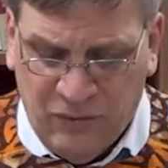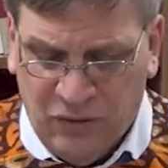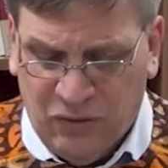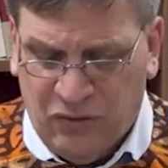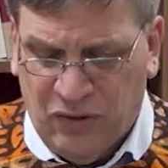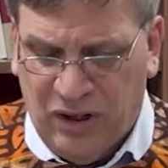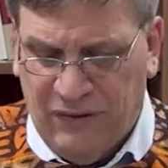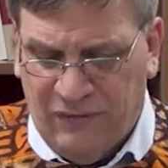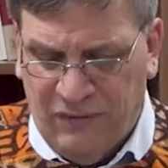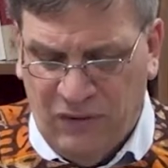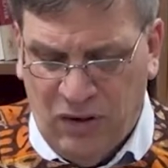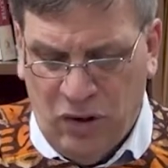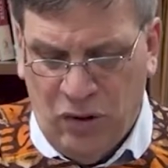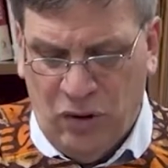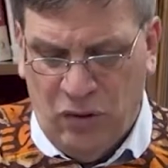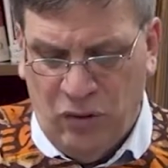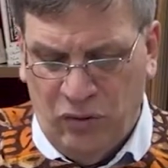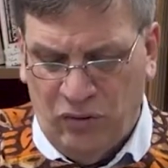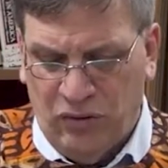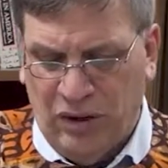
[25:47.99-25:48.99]
received
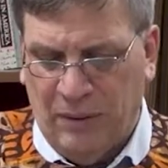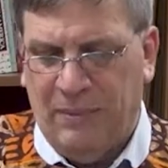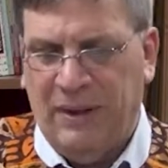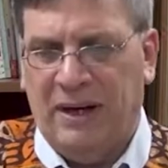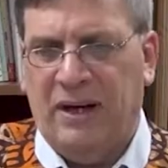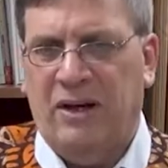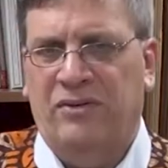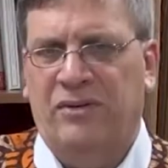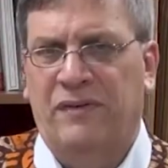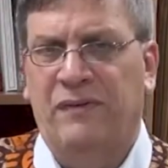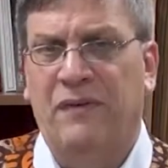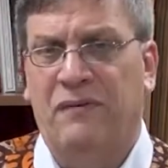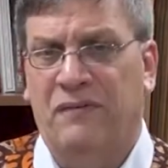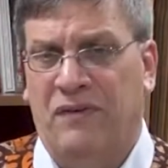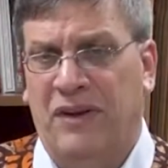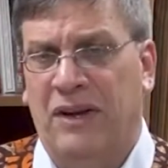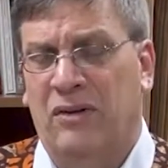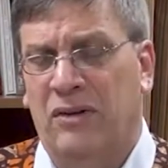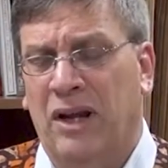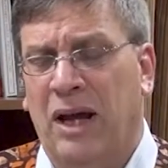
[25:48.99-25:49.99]
news that because of a
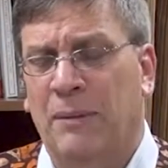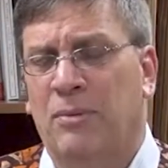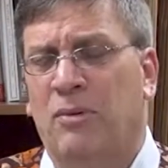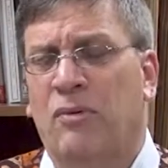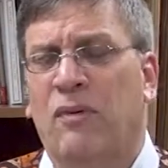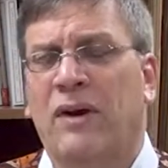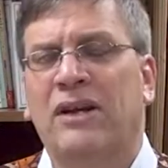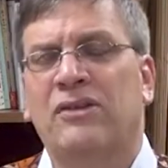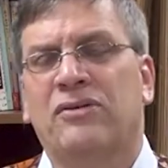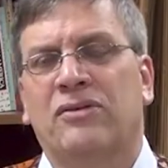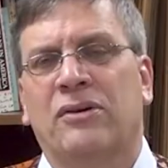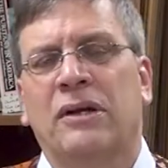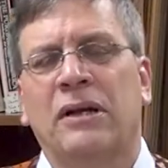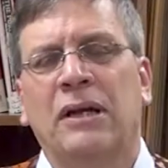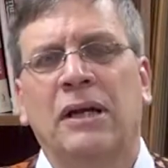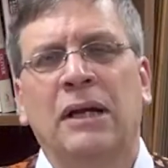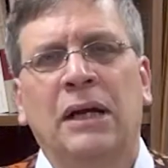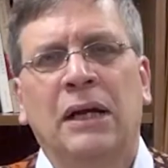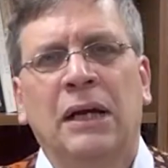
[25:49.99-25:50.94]
failed operation,